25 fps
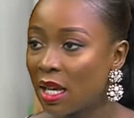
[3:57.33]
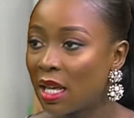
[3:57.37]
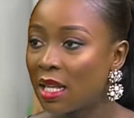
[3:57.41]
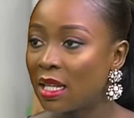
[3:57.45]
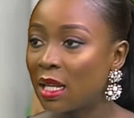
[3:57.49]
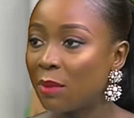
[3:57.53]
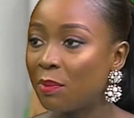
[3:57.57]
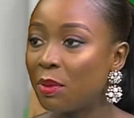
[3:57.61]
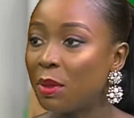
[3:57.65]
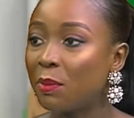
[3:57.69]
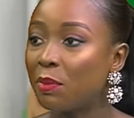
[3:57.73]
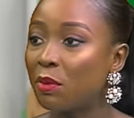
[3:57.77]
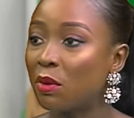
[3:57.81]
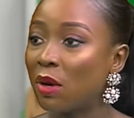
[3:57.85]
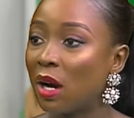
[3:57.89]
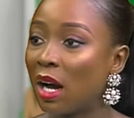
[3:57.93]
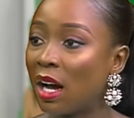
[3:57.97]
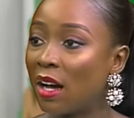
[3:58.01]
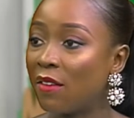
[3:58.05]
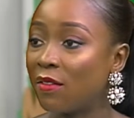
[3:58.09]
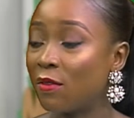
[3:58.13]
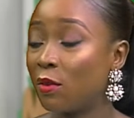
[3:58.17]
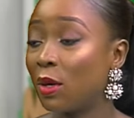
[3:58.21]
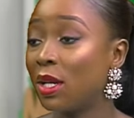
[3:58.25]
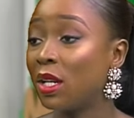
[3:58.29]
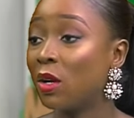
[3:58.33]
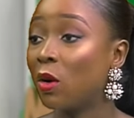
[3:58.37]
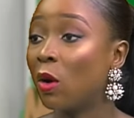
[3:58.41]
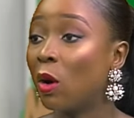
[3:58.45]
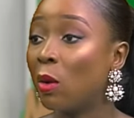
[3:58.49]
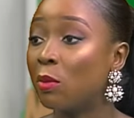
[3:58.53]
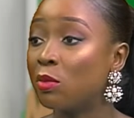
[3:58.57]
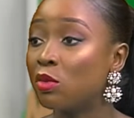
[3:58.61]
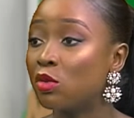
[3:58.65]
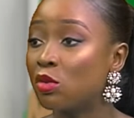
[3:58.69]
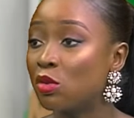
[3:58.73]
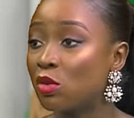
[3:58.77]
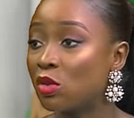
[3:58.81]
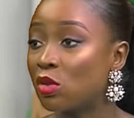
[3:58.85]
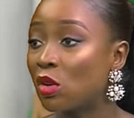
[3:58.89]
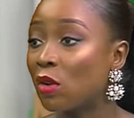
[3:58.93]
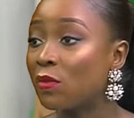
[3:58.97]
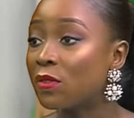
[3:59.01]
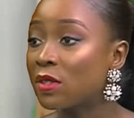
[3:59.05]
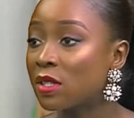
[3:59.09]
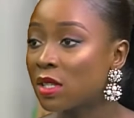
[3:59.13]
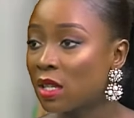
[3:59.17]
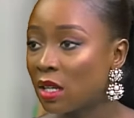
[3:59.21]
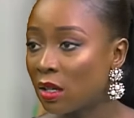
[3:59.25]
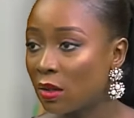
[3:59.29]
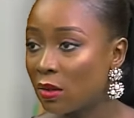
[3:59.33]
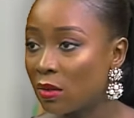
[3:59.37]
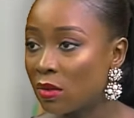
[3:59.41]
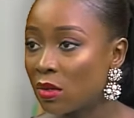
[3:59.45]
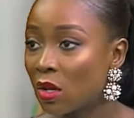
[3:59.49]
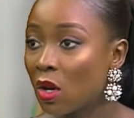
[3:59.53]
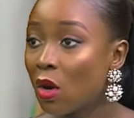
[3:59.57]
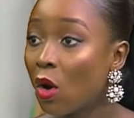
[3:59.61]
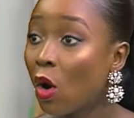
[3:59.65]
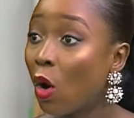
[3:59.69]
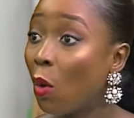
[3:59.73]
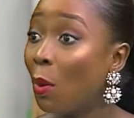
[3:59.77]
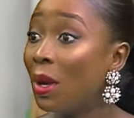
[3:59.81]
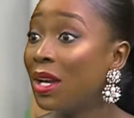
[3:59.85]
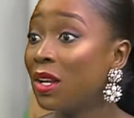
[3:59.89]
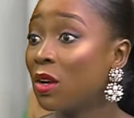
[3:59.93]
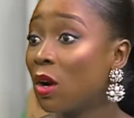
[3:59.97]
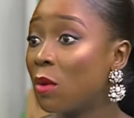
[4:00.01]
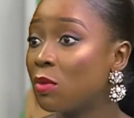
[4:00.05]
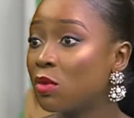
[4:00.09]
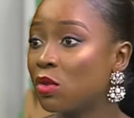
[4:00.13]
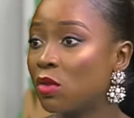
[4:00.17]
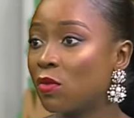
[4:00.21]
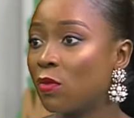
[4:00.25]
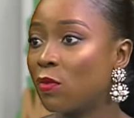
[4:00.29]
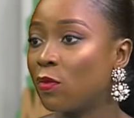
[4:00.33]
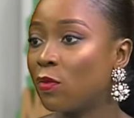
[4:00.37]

that people have when it comes to soft skills, or when it comes to,